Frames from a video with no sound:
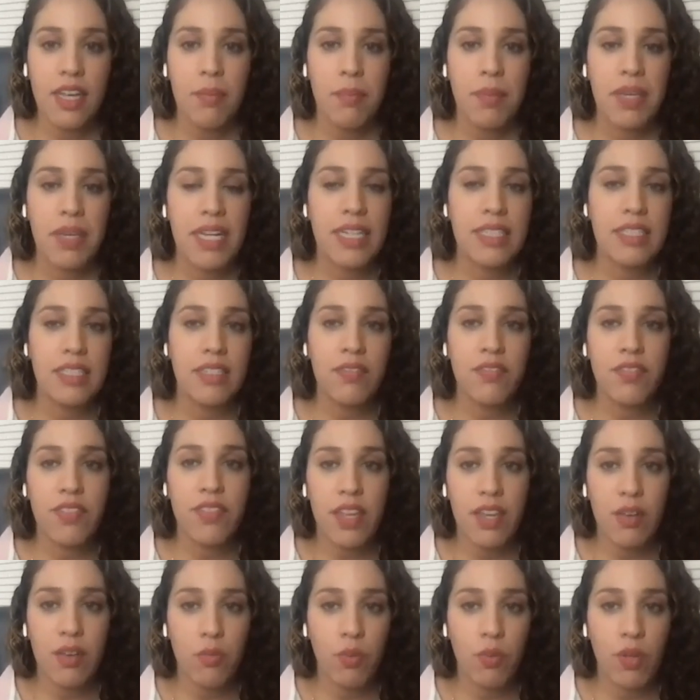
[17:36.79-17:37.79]
Because
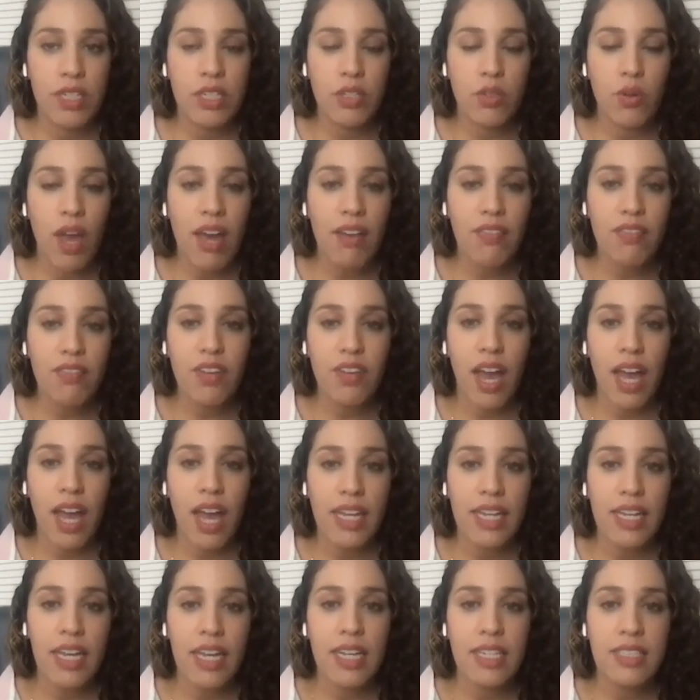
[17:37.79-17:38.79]
when you have
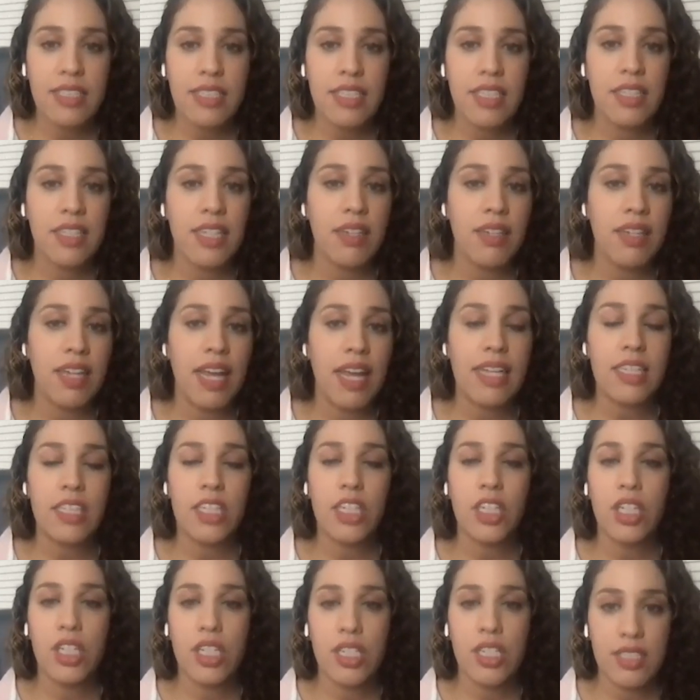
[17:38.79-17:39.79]
guidelines, the
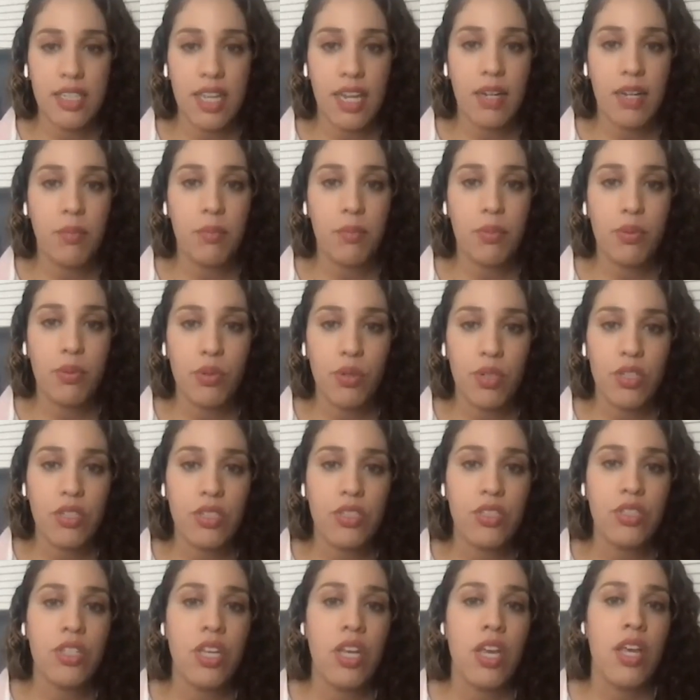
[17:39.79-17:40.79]
likelihood is that
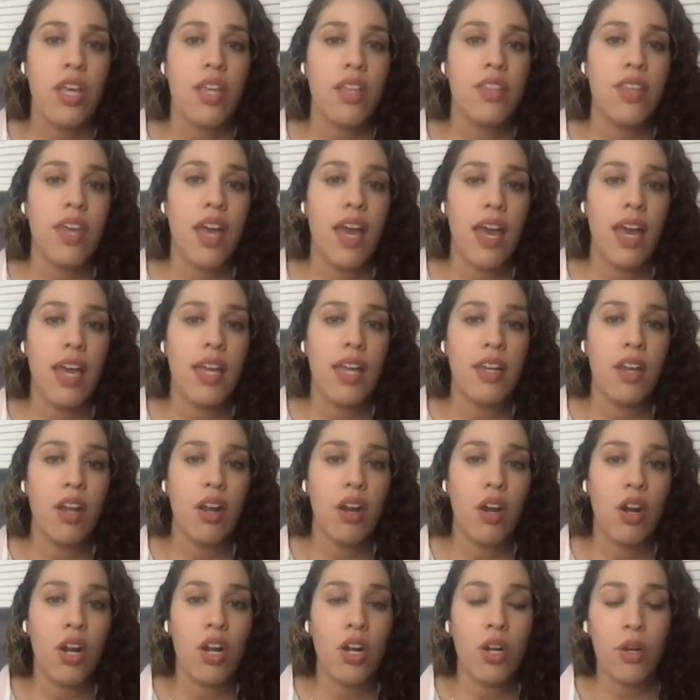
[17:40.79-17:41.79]
employers that
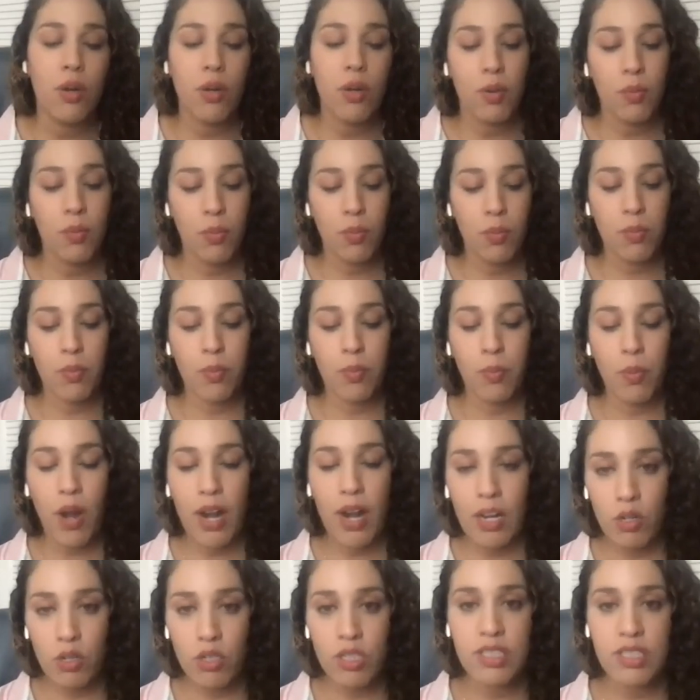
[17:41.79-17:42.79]
are
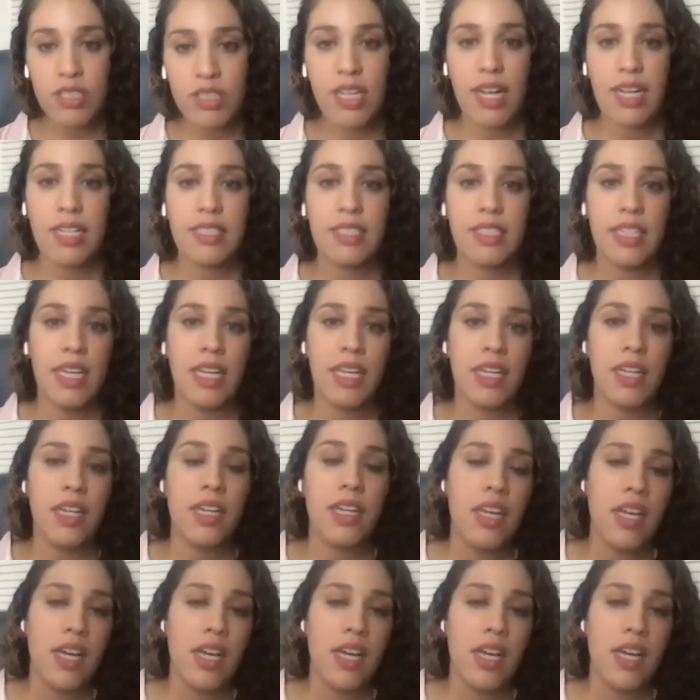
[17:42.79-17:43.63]
prioritizing